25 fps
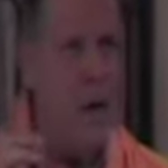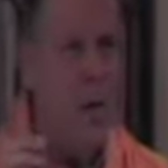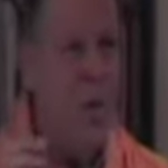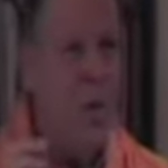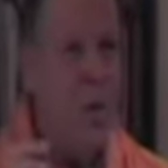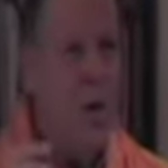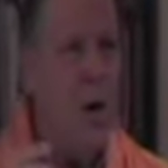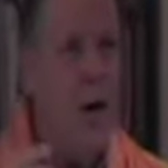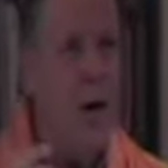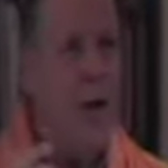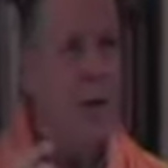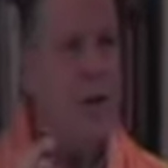
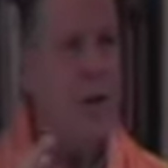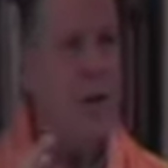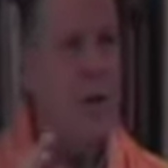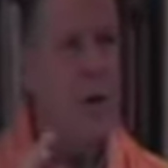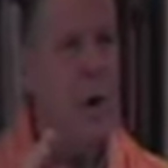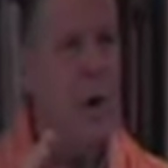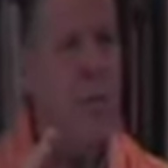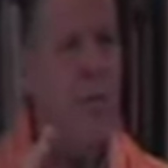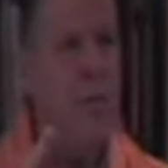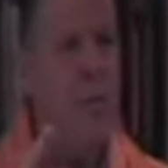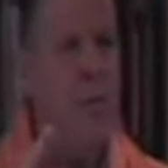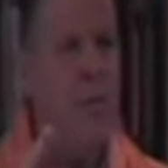Whereas
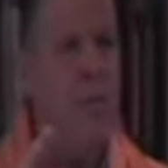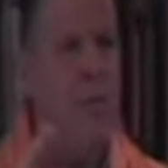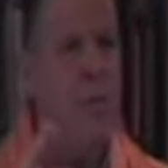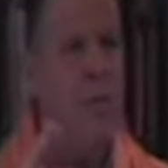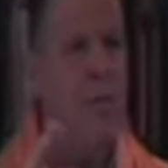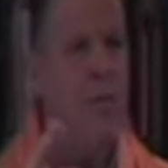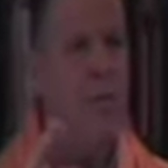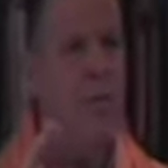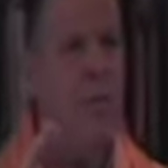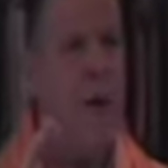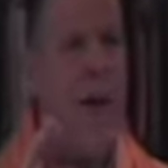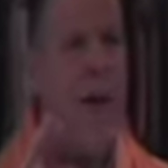a
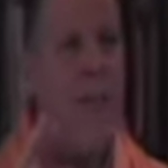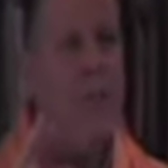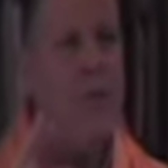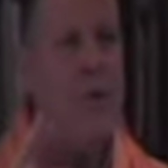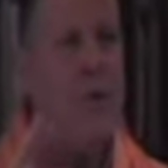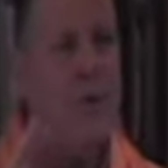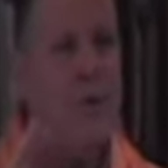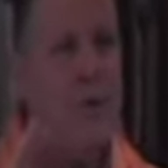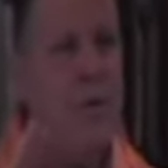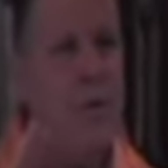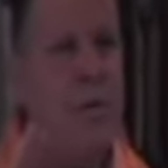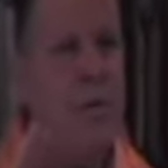
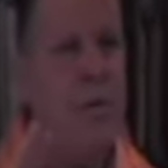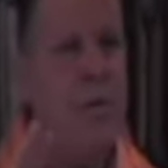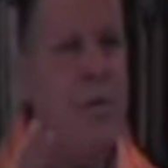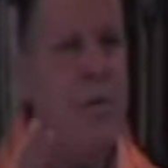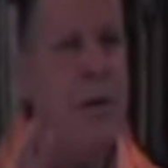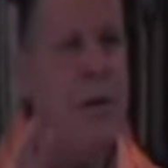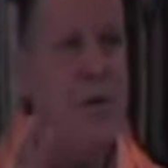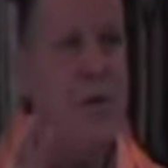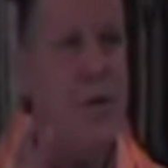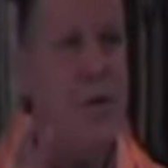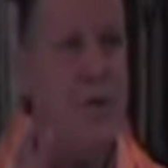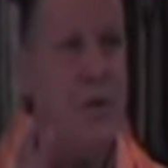rapture,
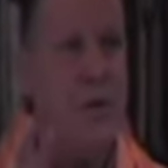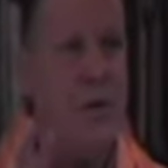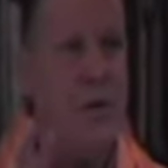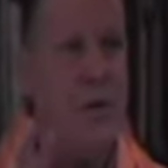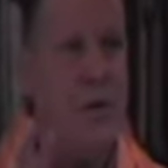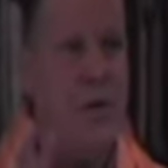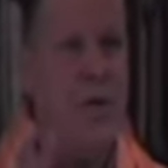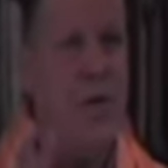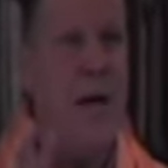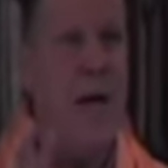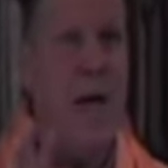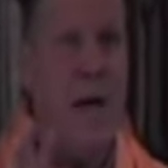blissful
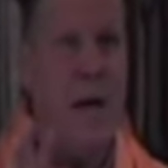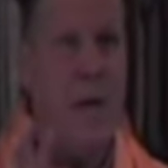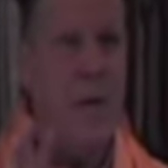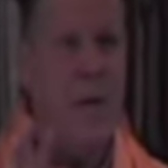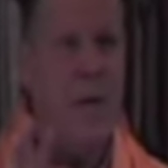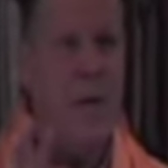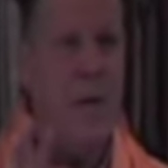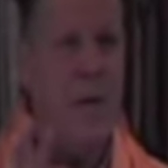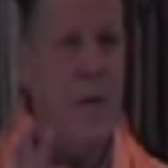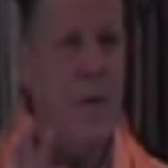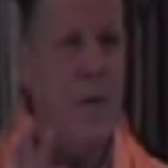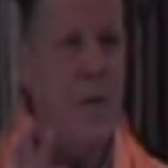
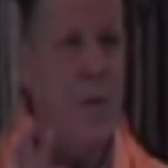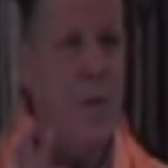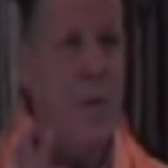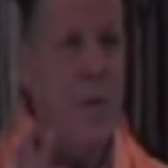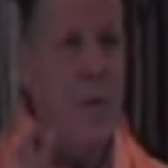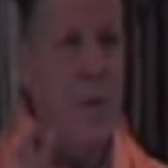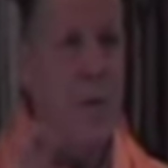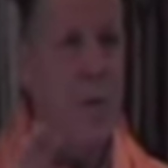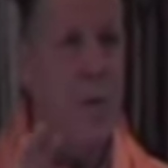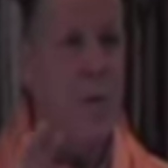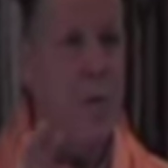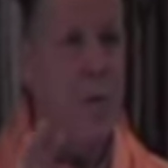state,
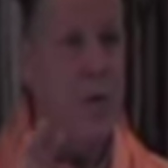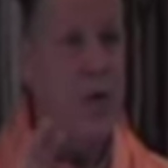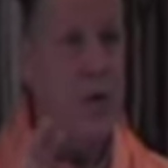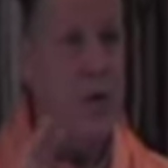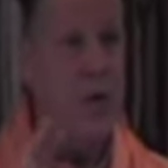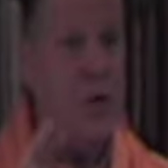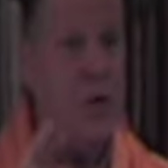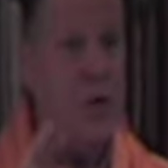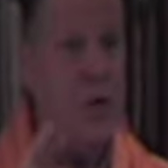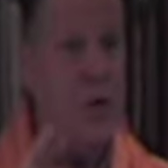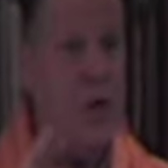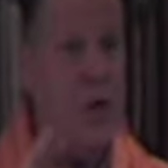which
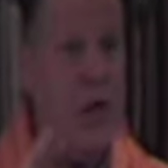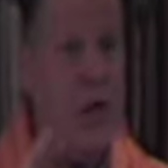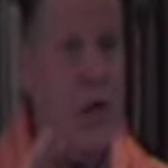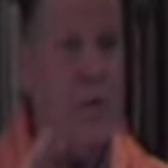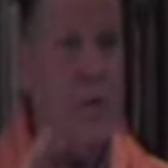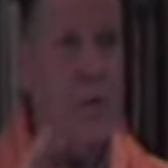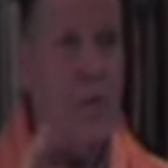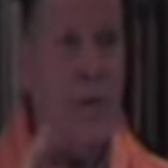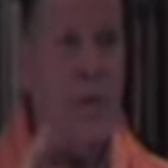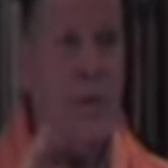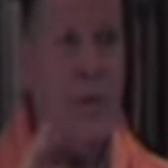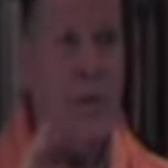is
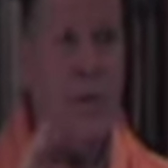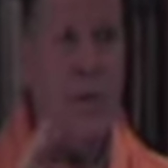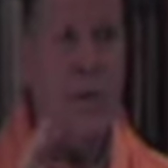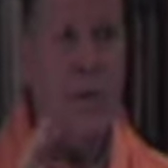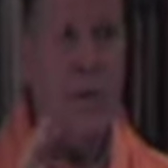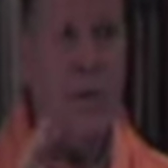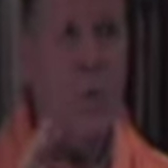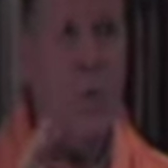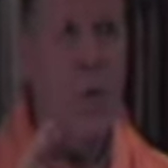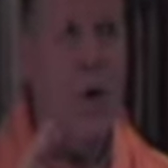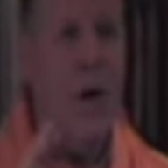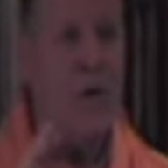achieved by
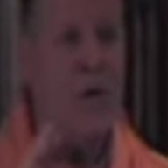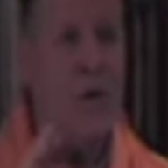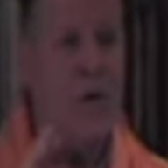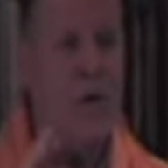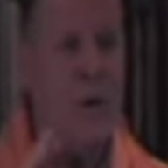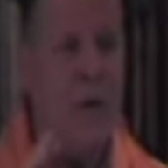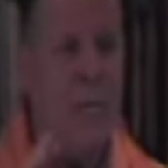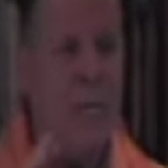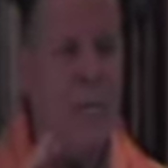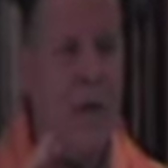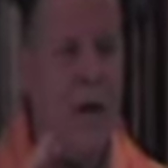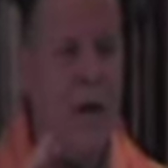simply
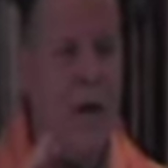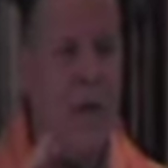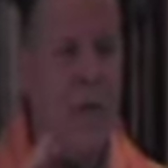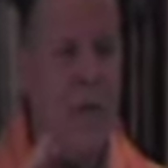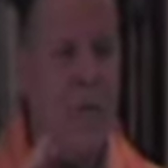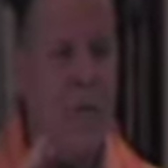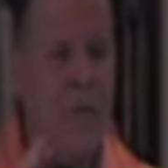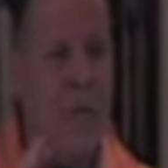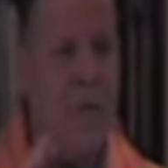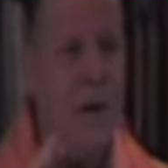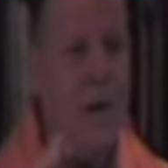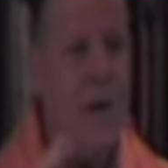watching the
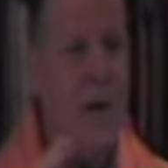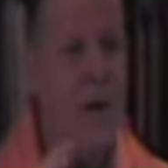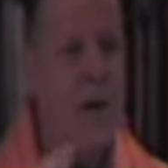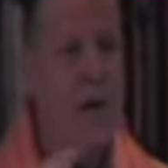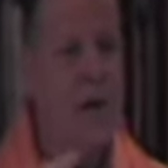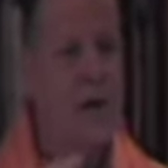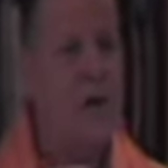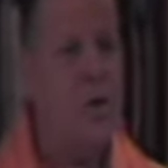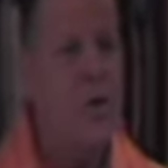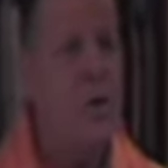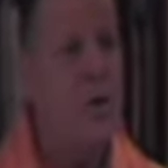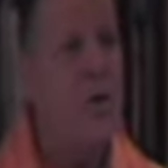breath,
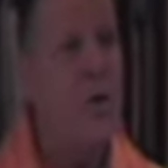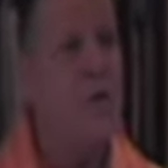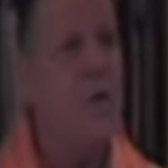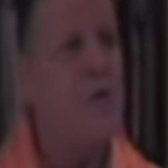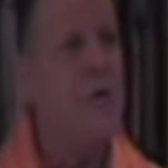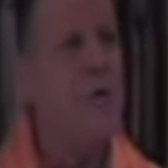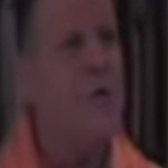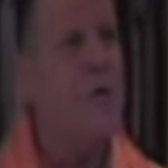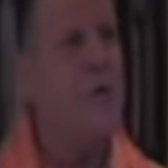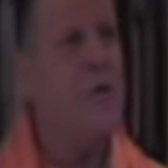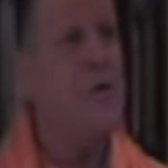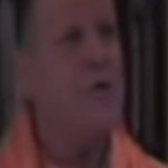is only the
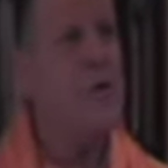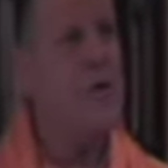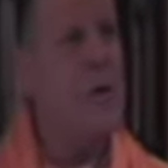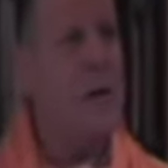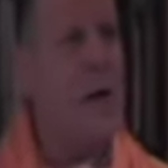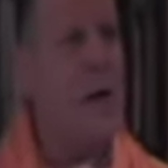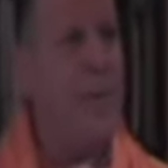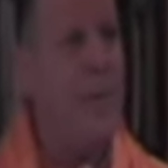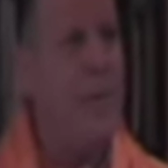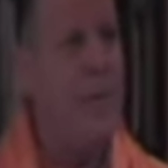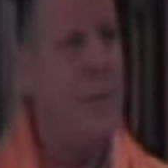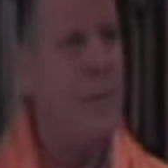first
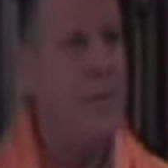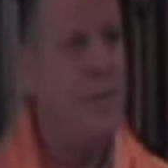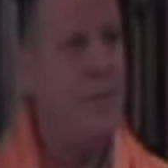step.